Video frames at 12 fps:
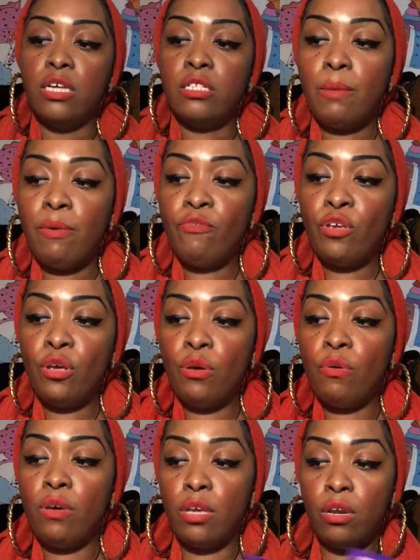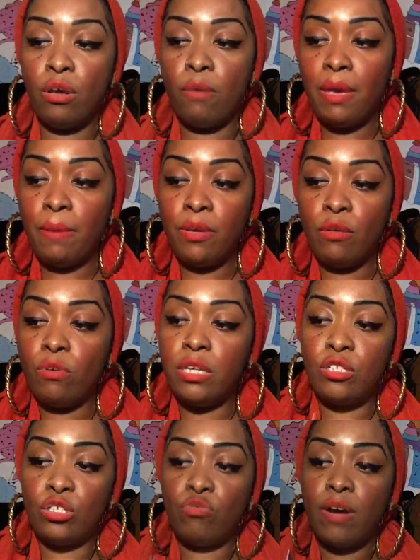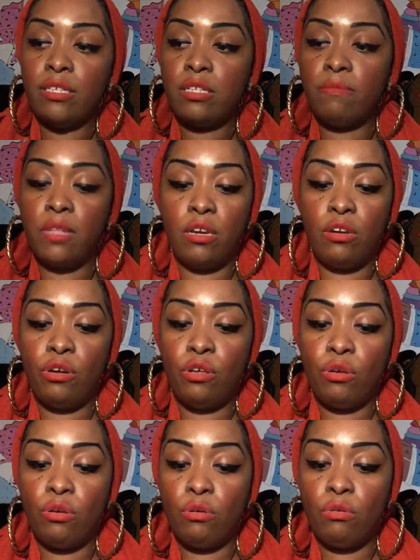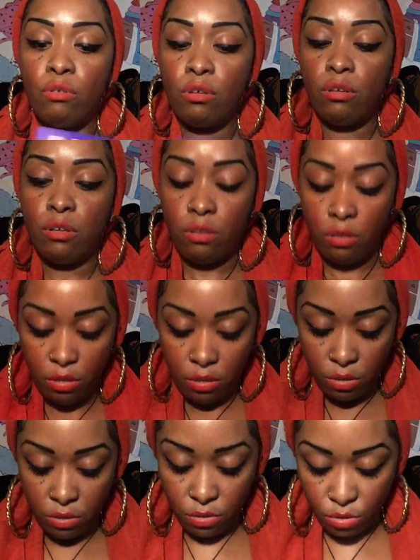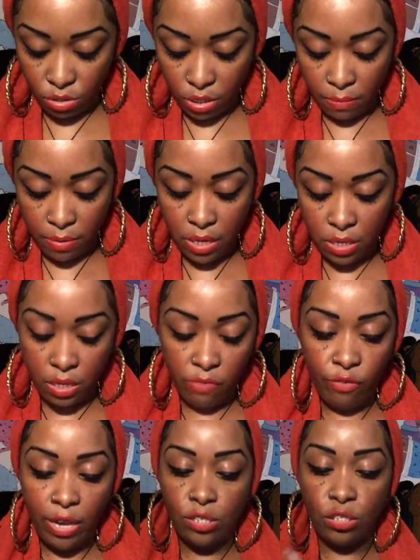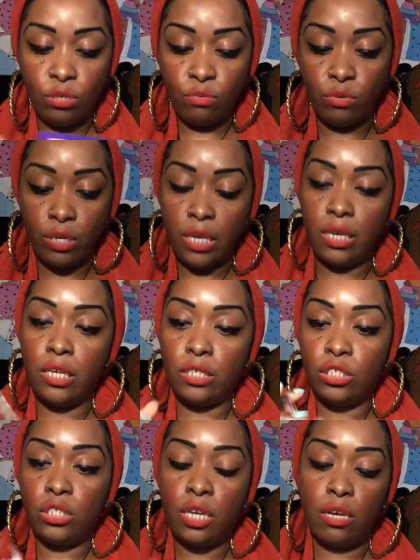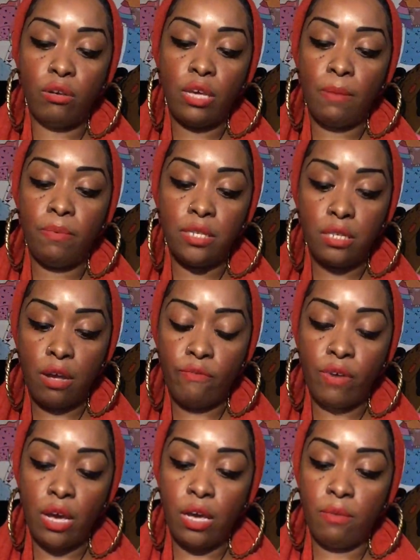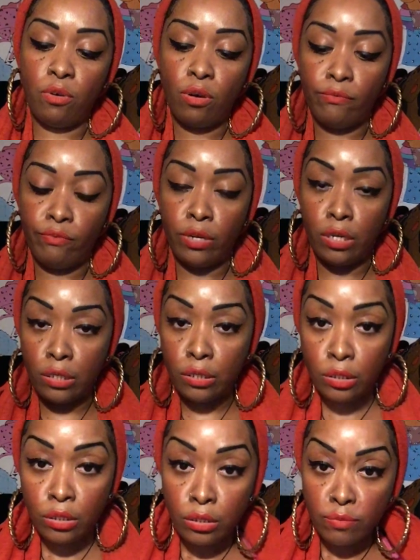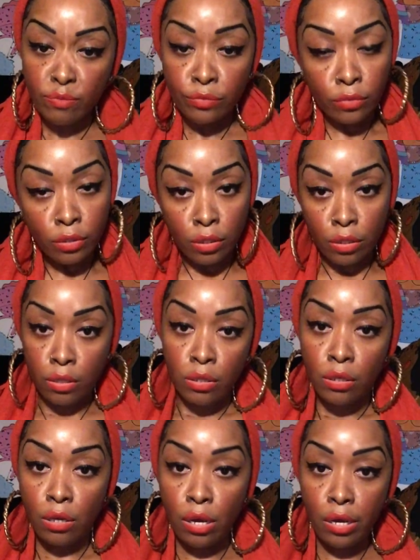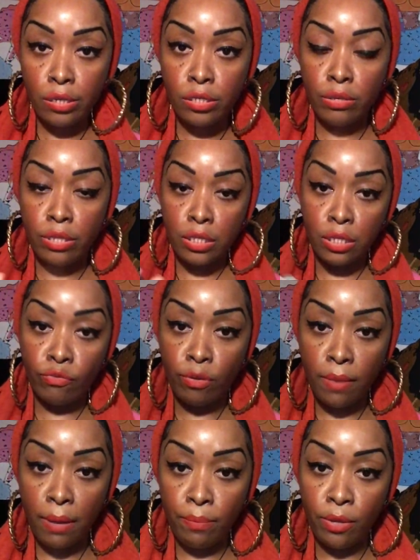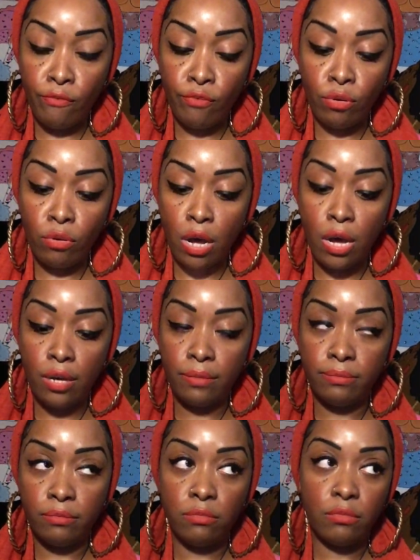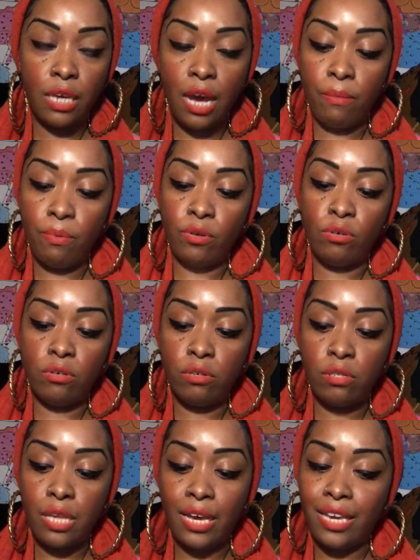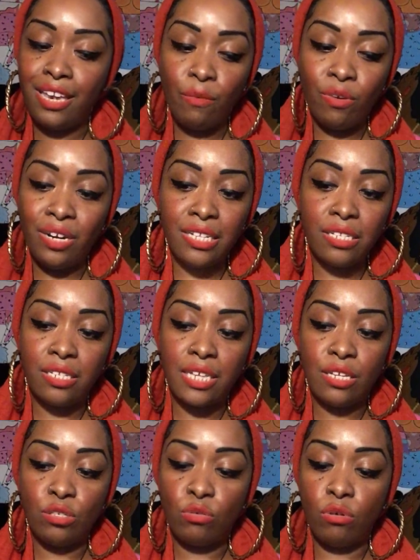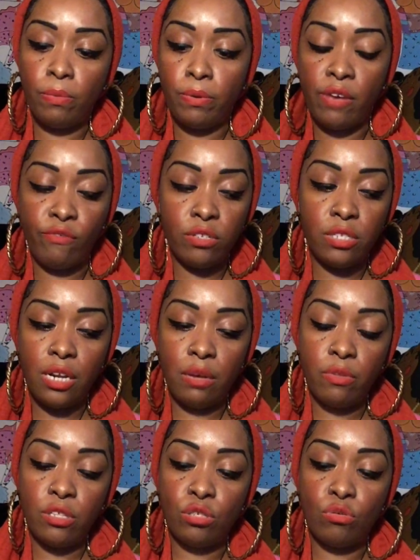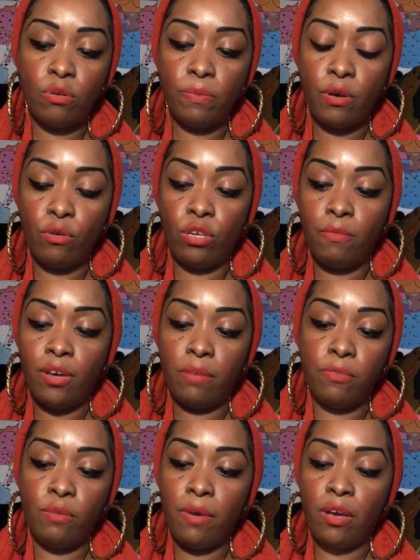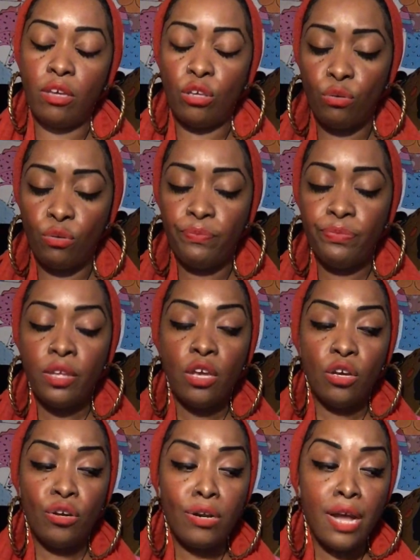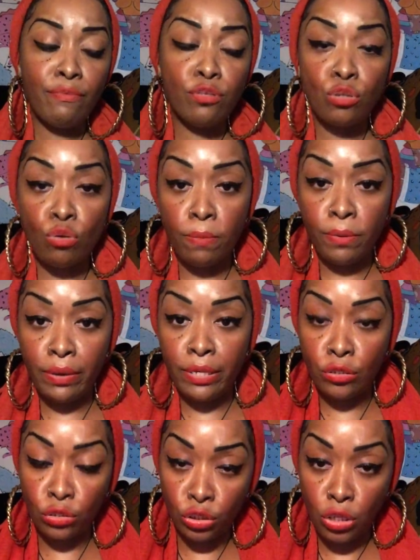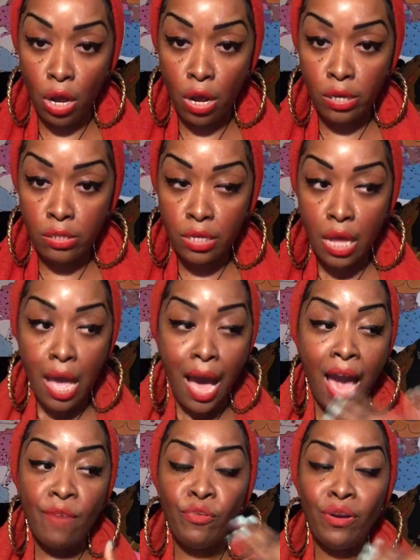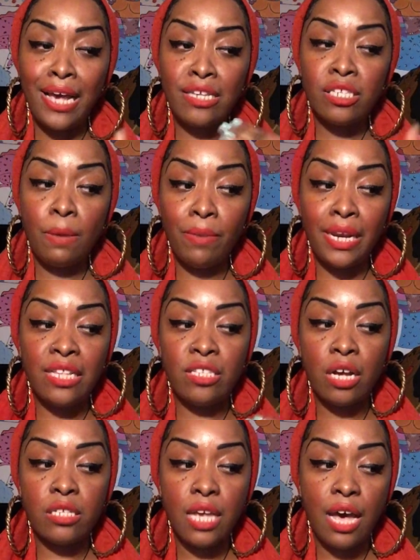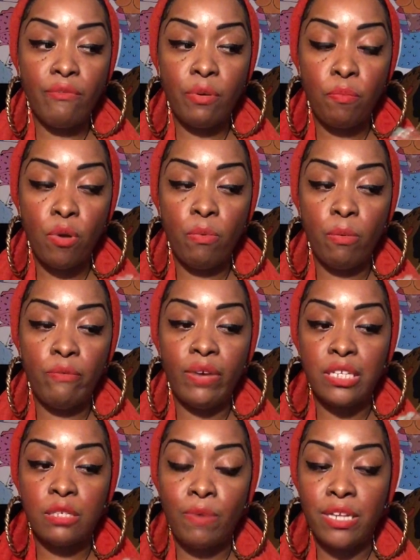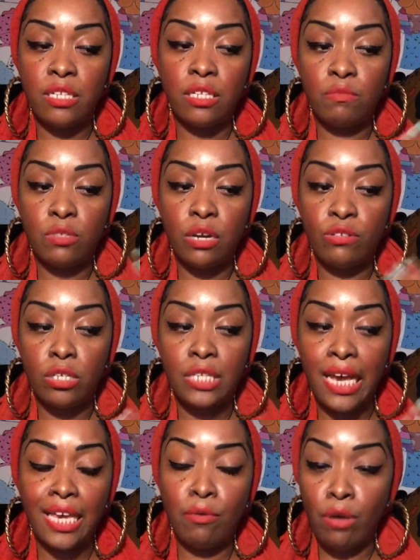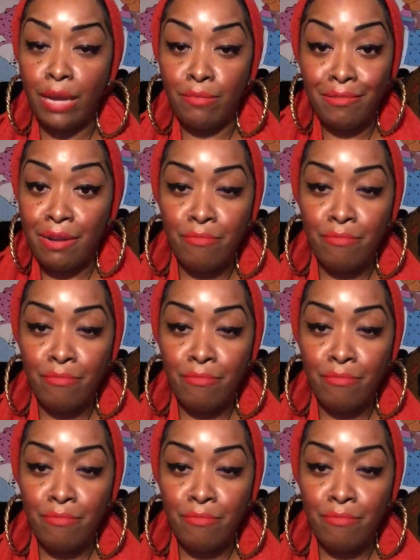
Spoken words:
some of you, you know, maybe you need to try something new, or somebody just finds you real kinky and shit. Okay, please clarify I am confident. So this is for my beautiful Capricorns. I keep wanting to say Scorpio. If you're dealing with a Scorpio, or you could have Scorpio in your chart. I feel like somebody does have a problem of expressing themselves, because I keep going.